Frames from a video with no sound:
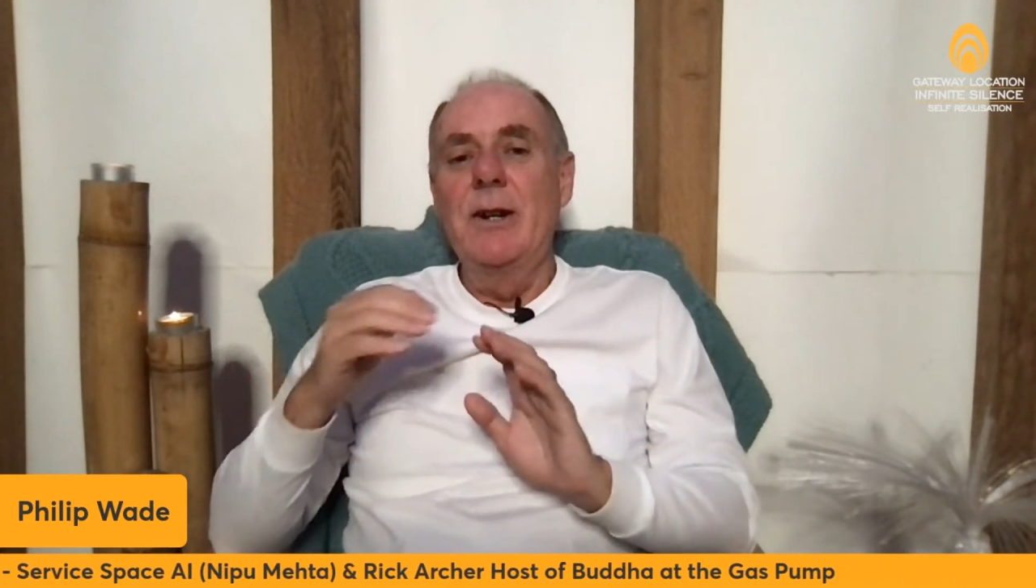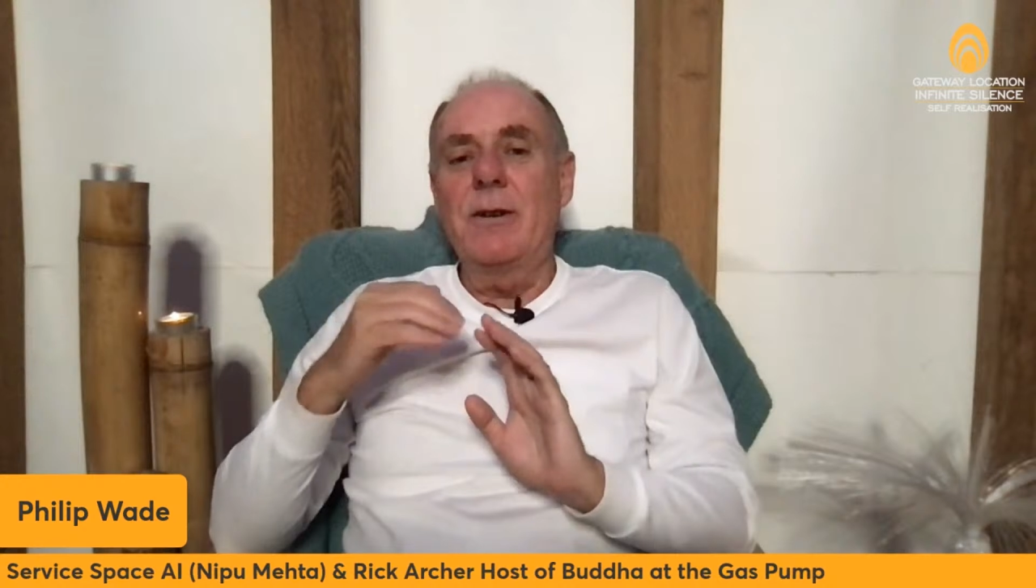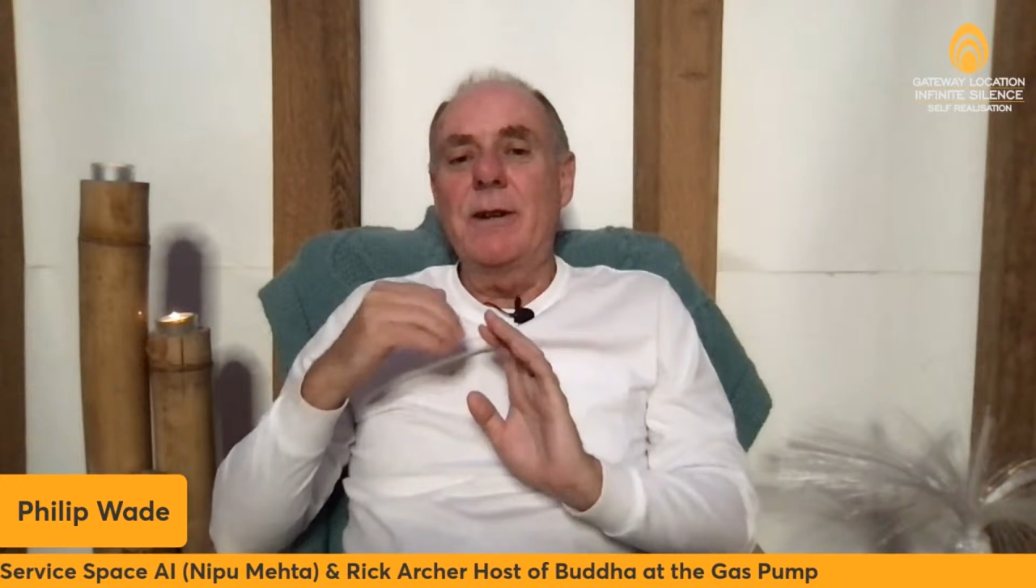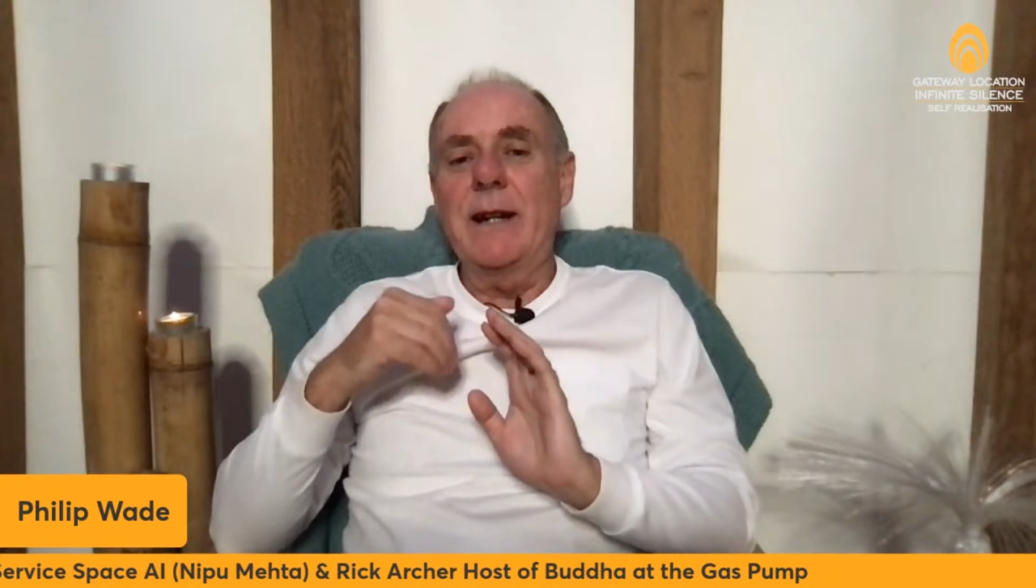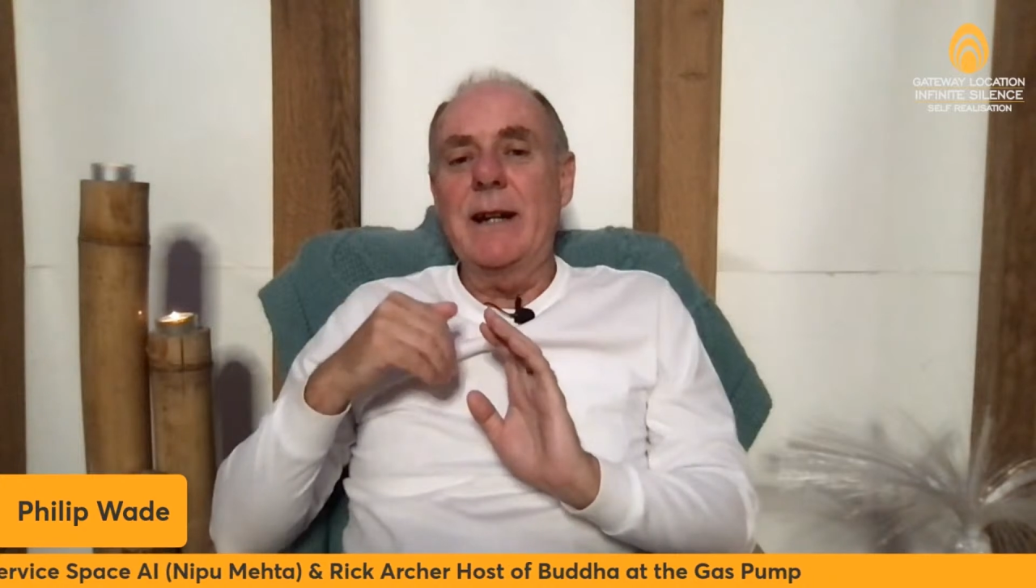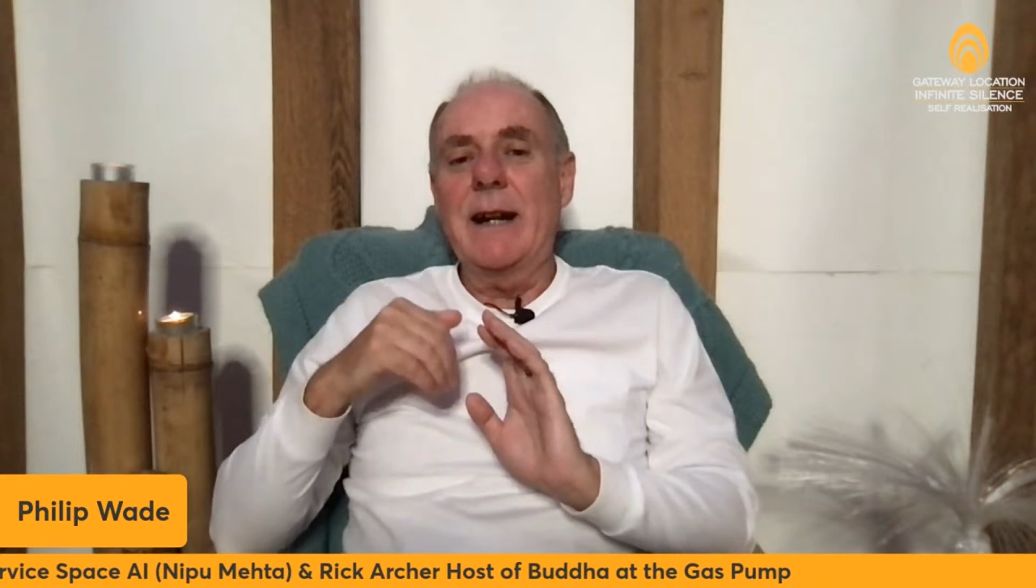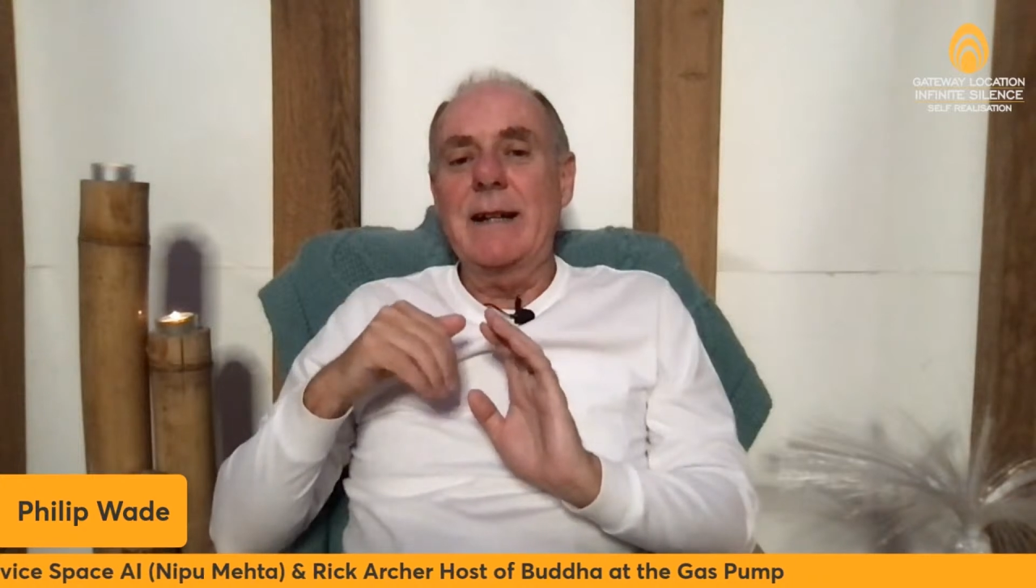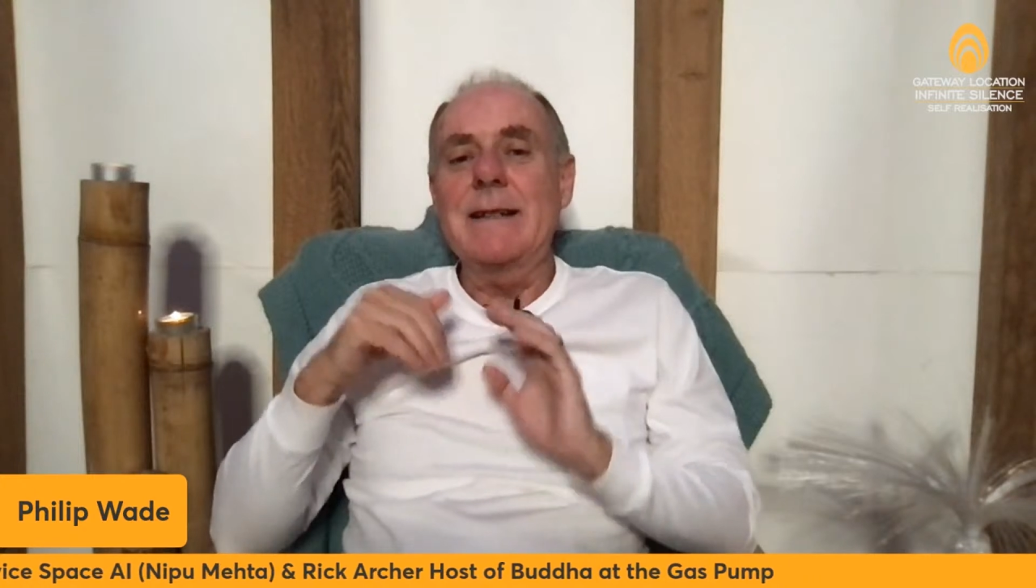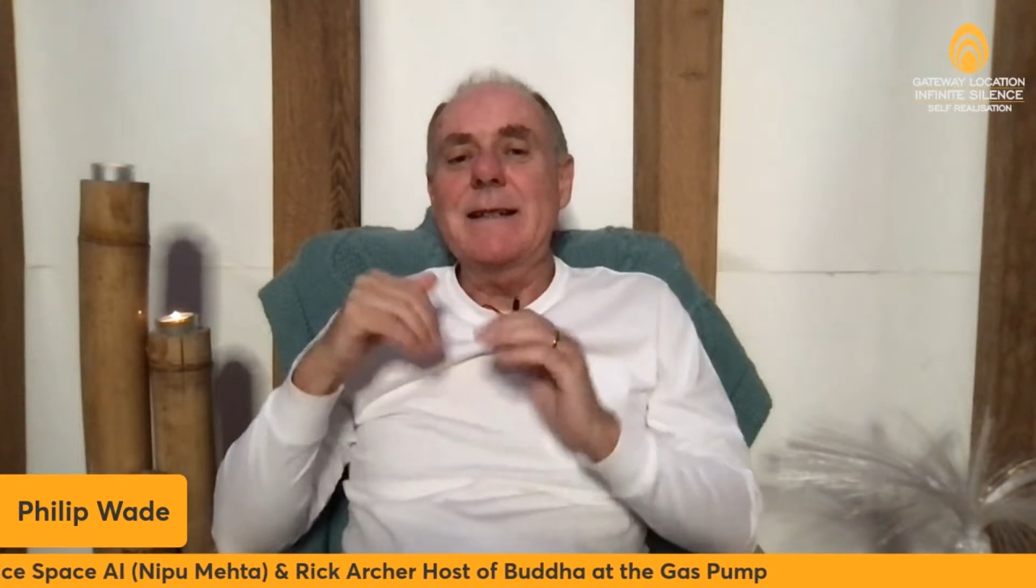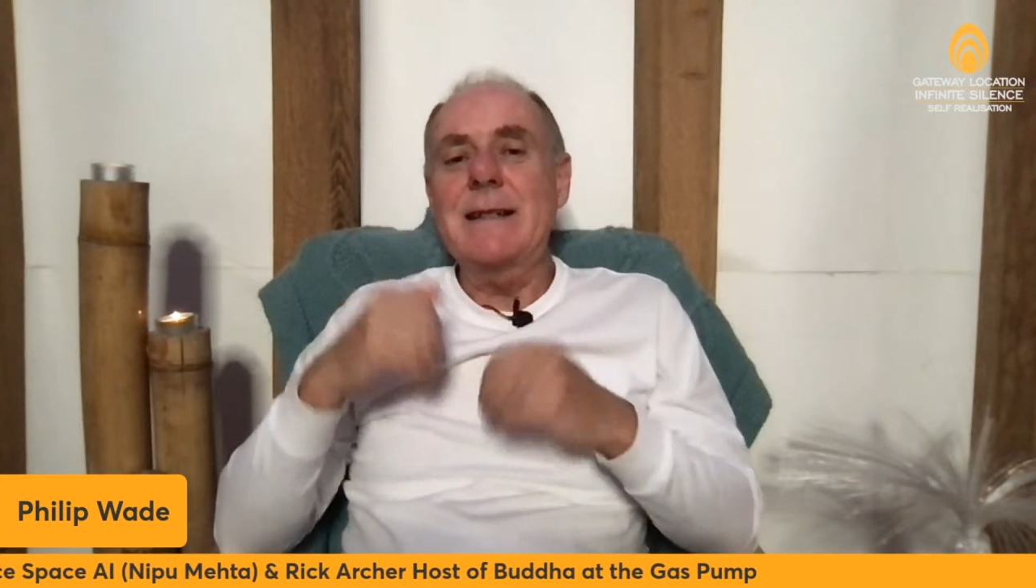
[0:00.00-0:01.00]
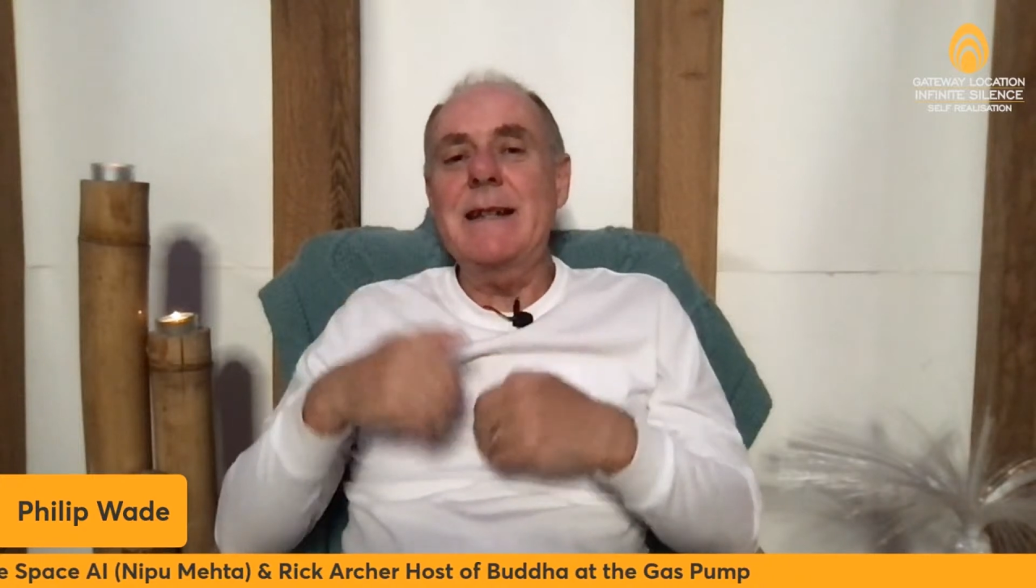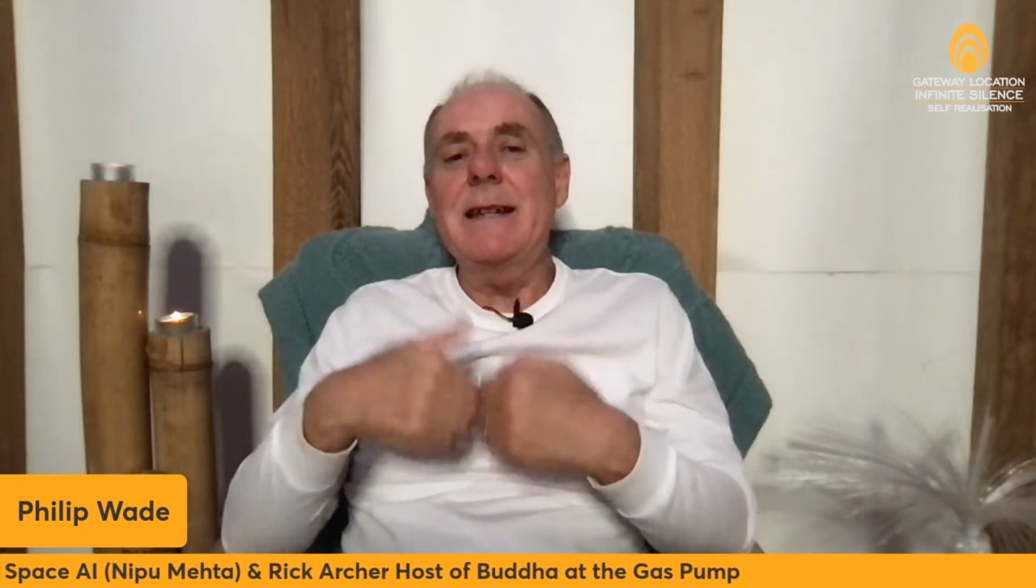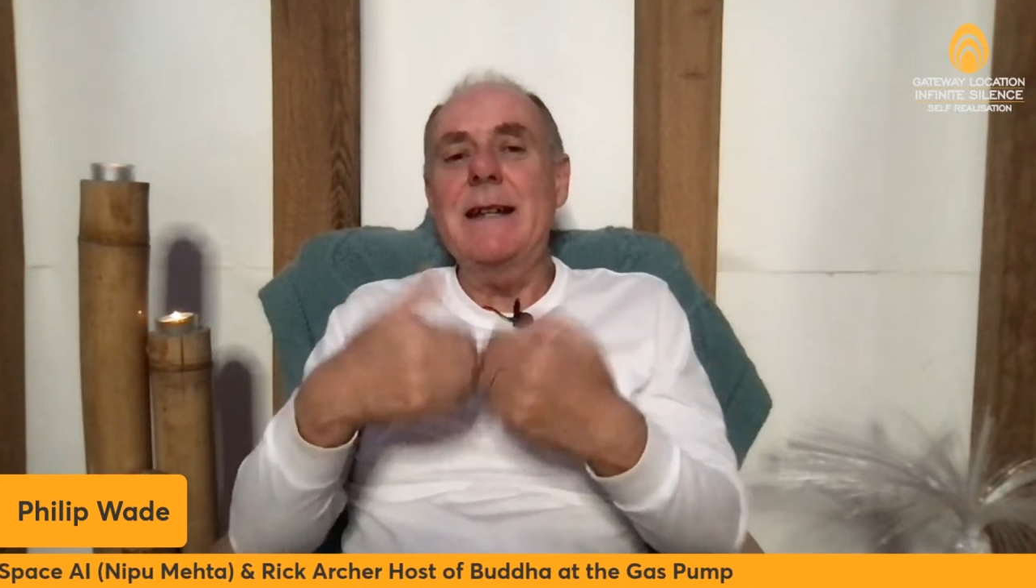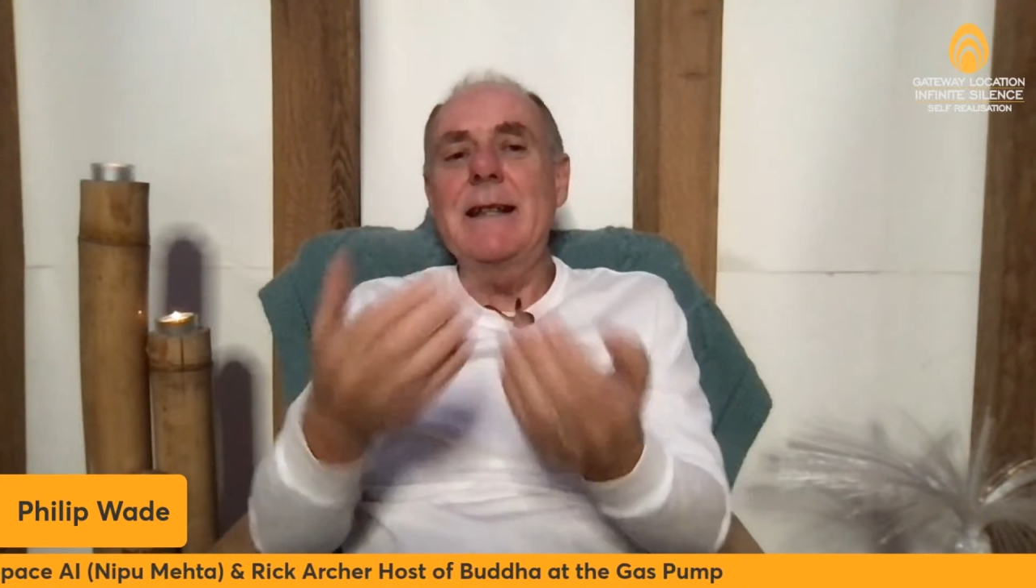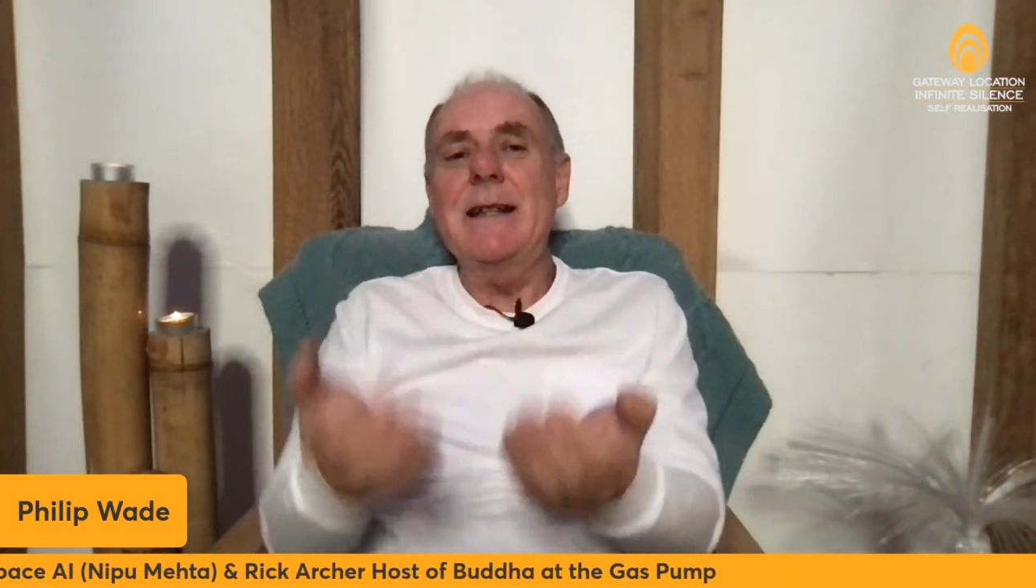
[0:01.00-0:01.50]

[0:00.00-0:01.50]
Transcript: or I can see in